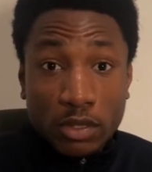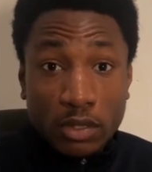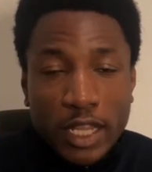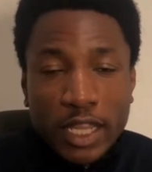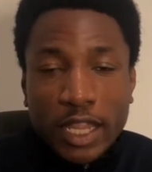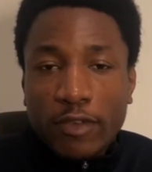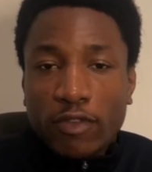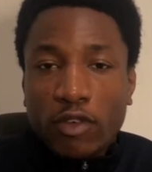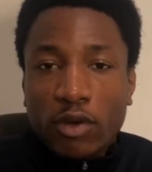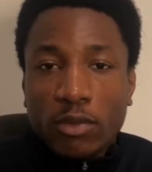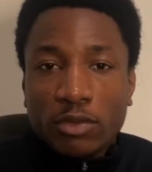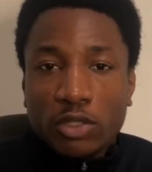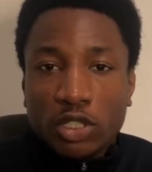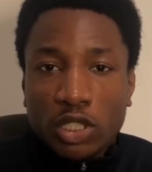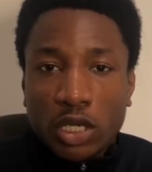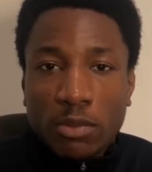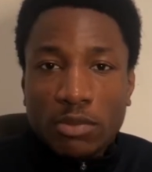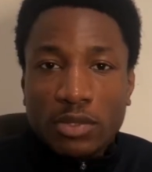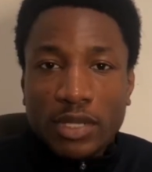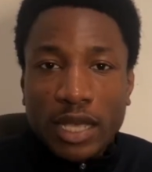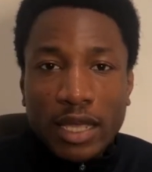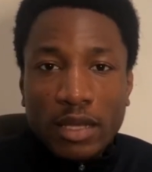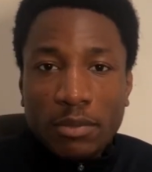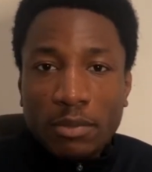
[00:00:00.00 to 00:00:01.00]
Then from gyms,
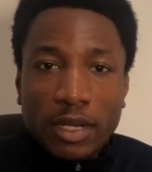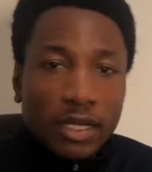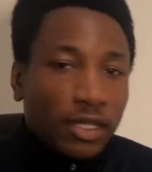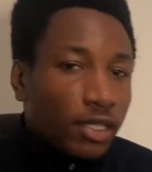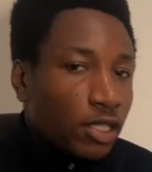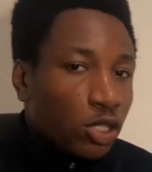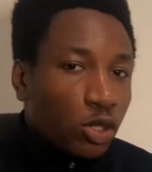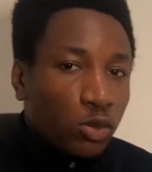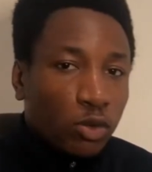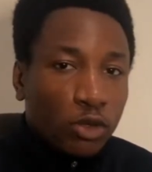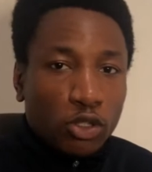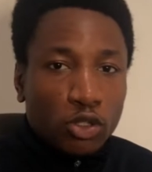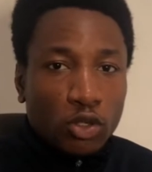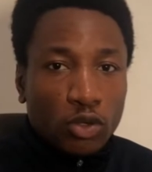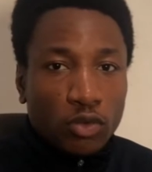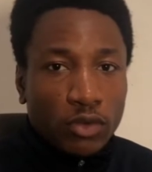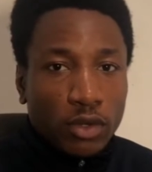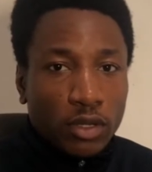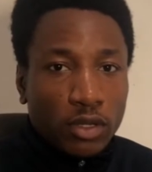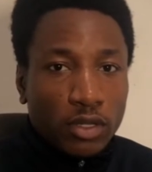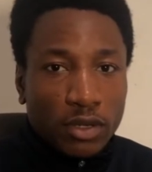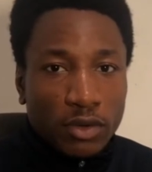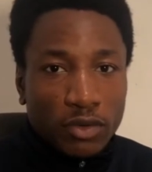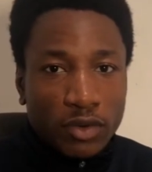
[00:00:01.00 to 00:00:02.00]
I immediately switched
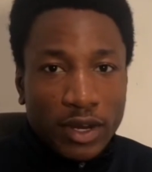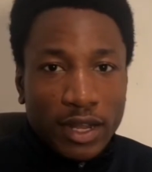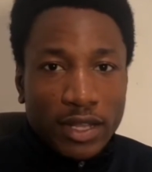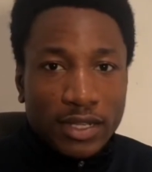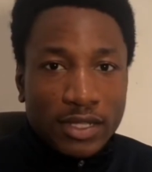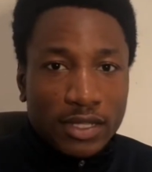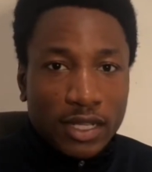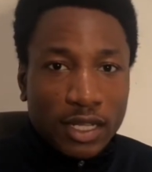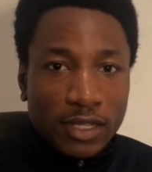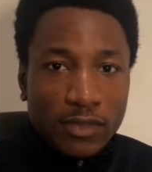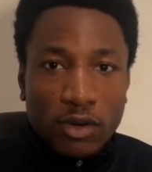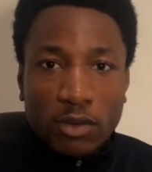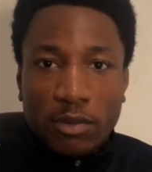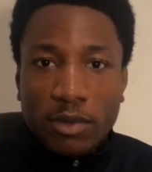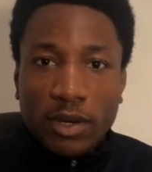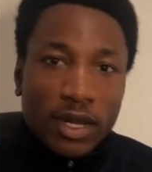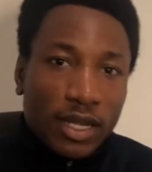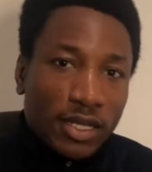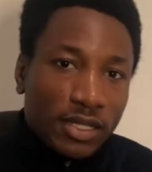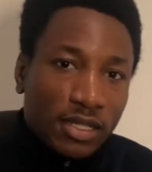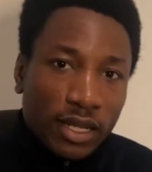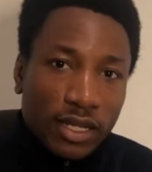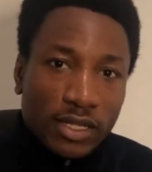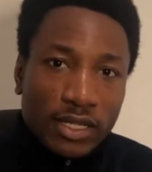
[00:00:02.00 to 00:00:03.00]
to real estate. From real
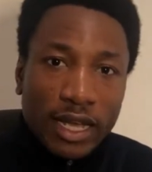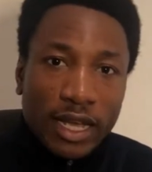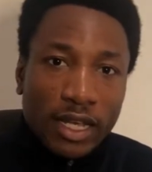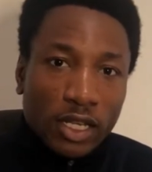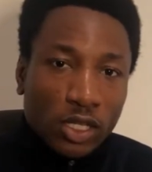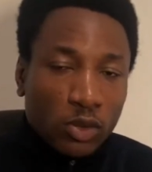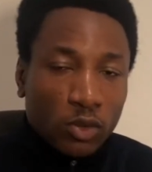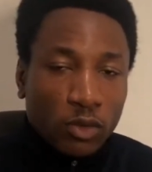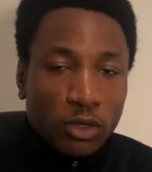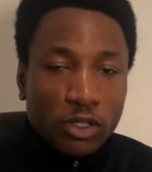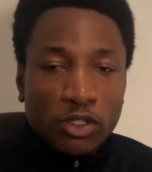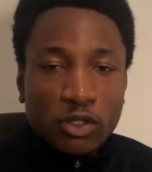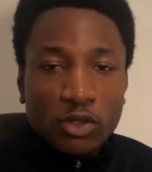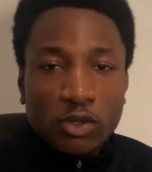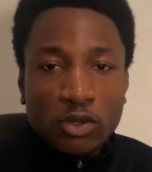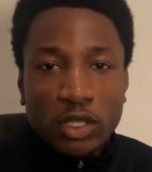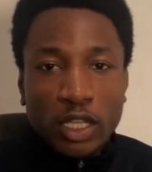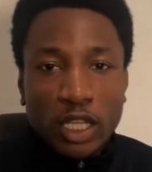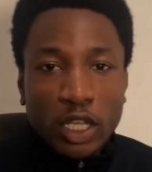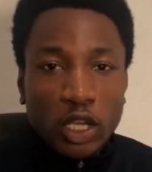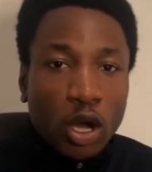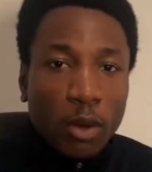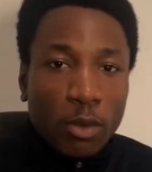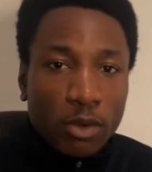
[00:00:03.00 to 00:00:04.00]
estate, I switched to
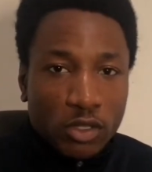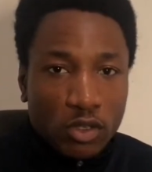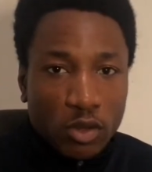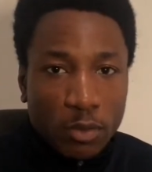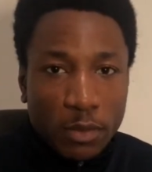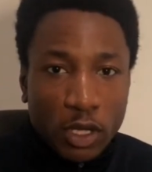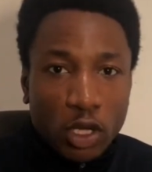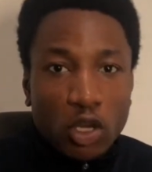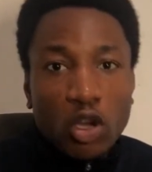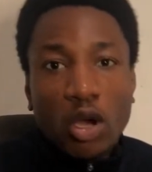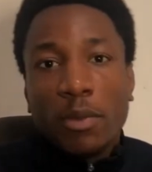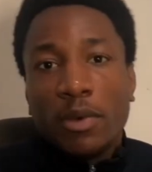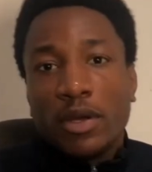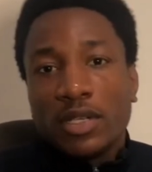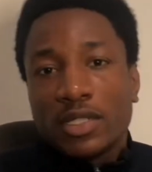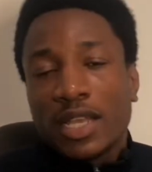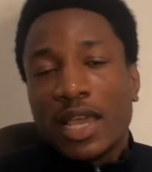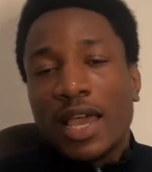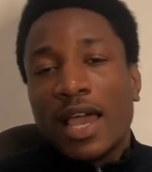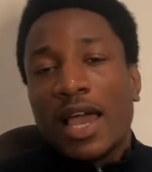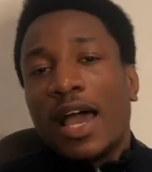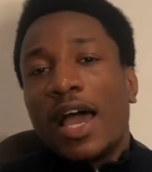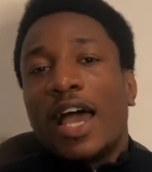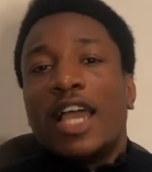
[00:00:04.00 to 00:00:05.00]
e-commerce. From e-commerce,
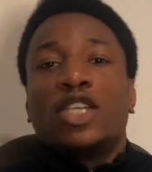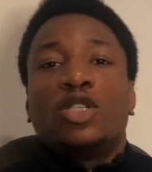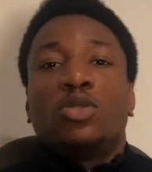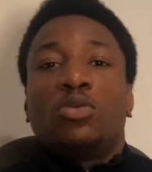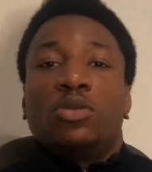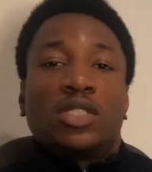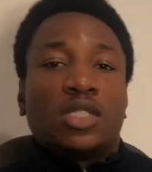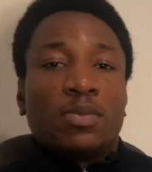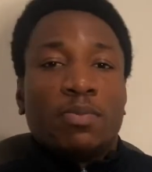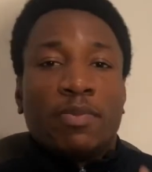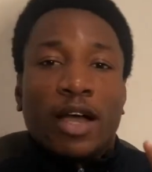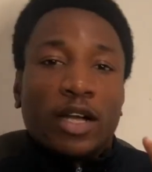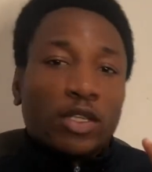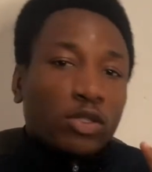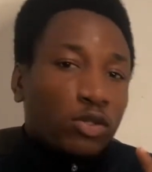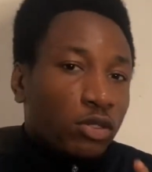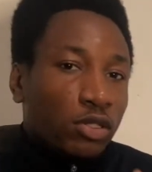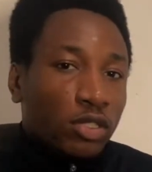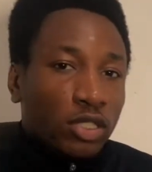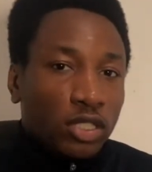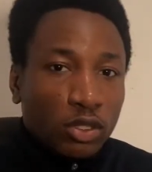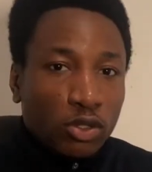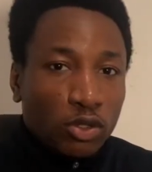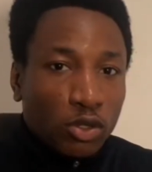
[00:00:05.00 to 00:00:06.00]
I switched back to
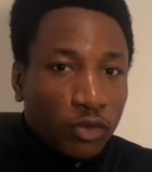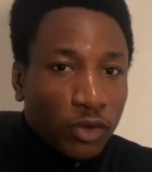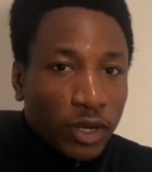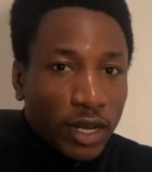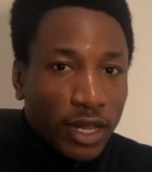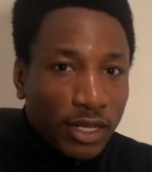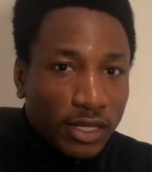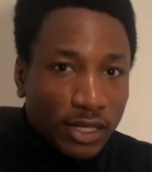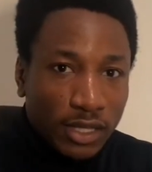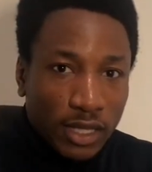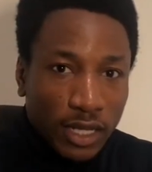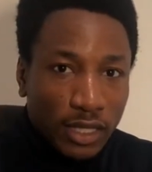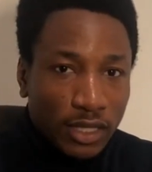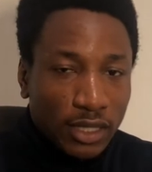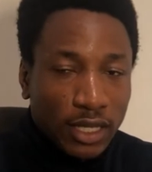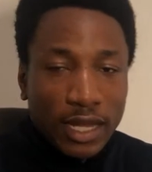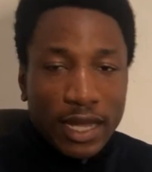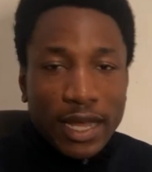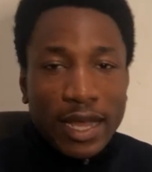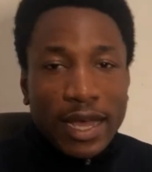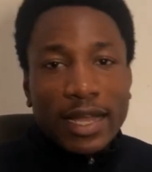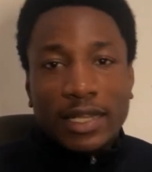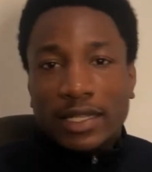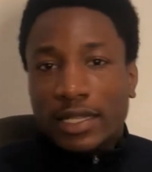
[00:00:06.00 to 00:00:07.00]
real estate.
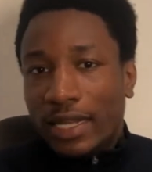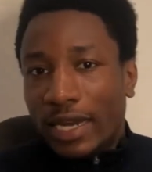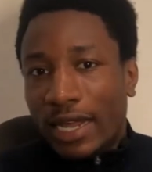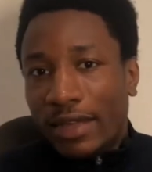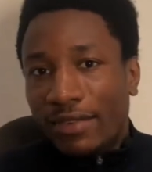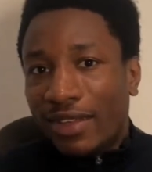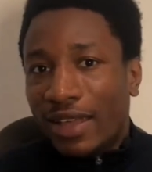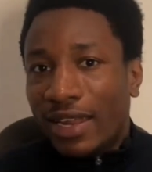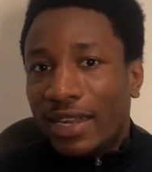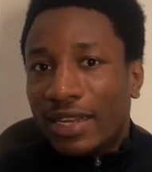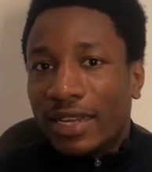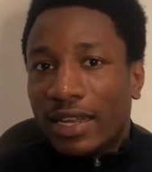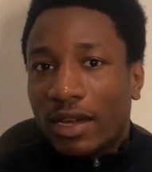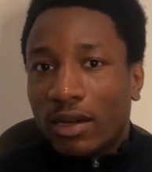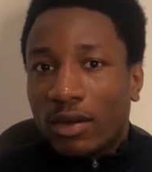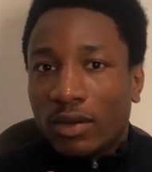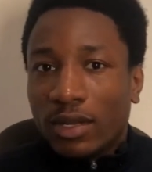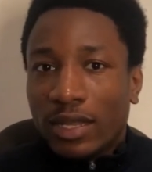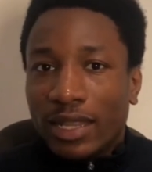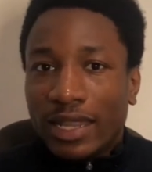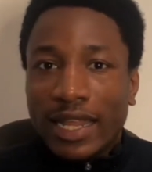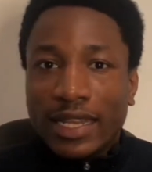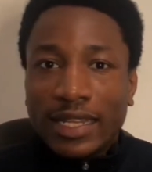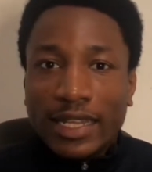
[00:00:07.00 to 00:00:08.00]
And then I finally now
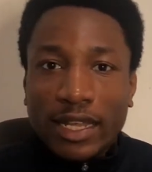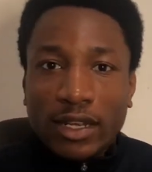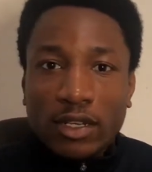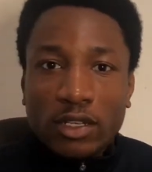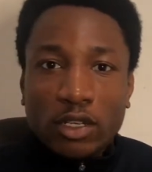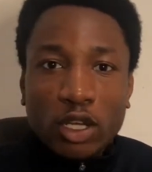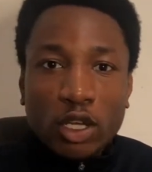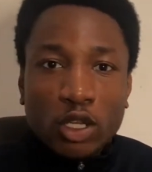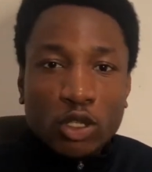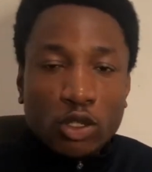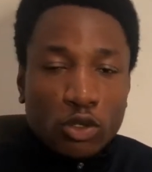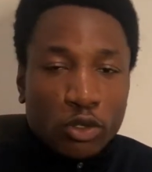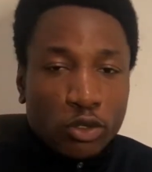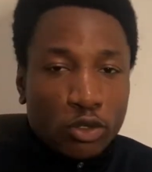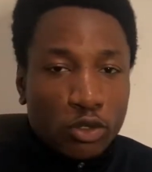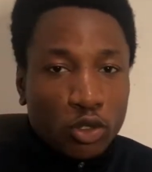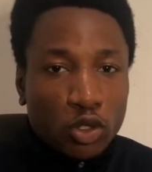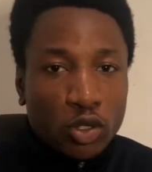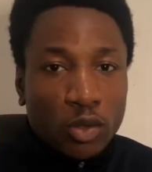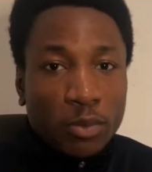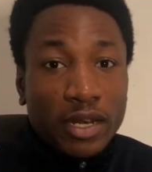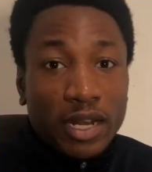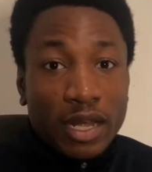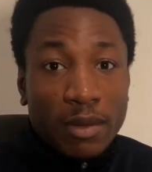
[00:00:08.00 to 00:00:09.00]
landed to social
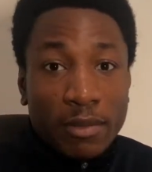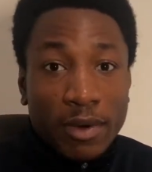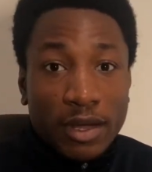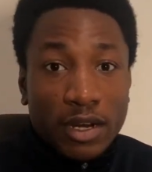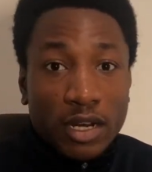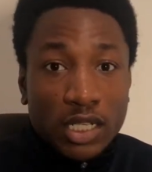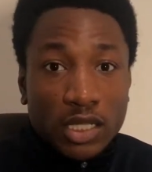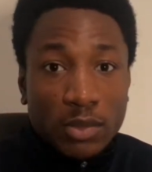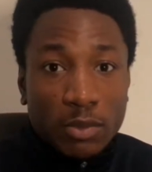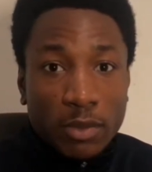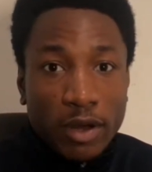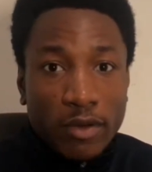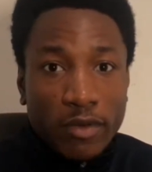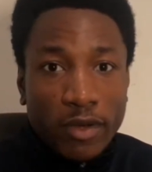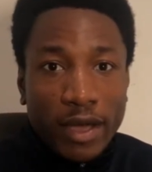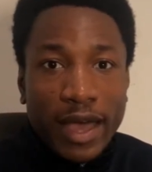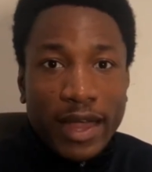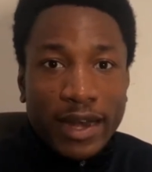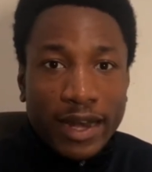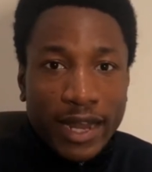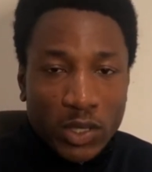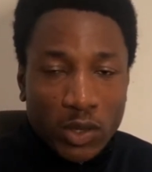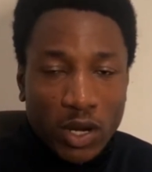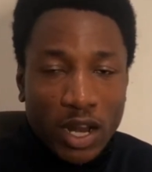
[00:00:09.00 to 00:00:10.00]
media management, right? And
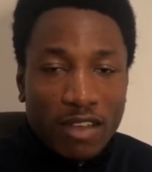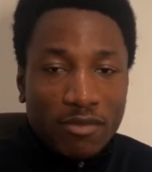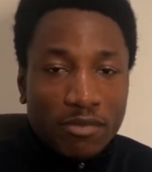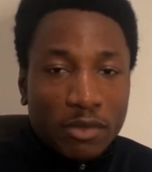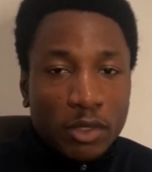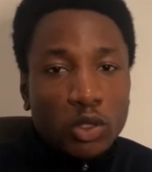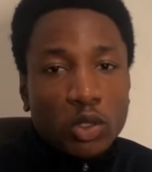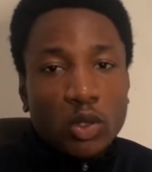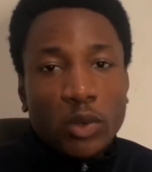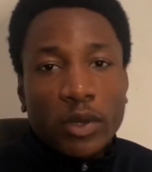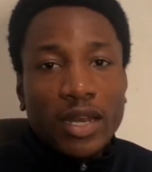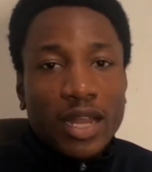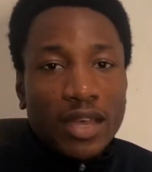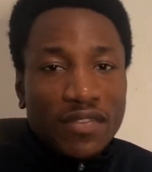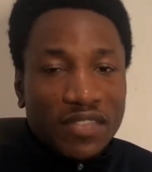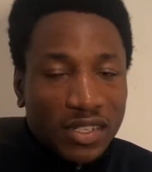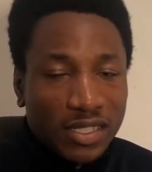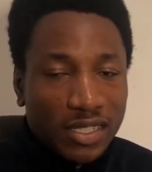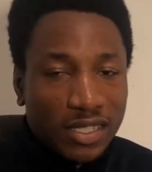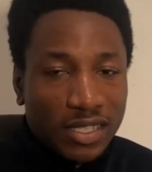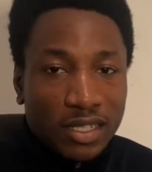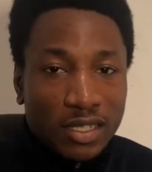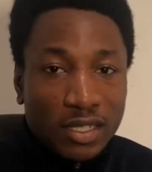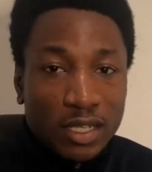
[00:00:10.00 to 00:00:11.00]
that's what I've been doing ever
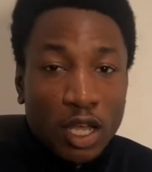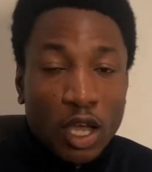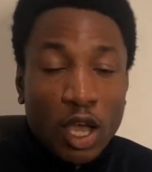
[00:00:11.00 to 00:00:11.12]
since.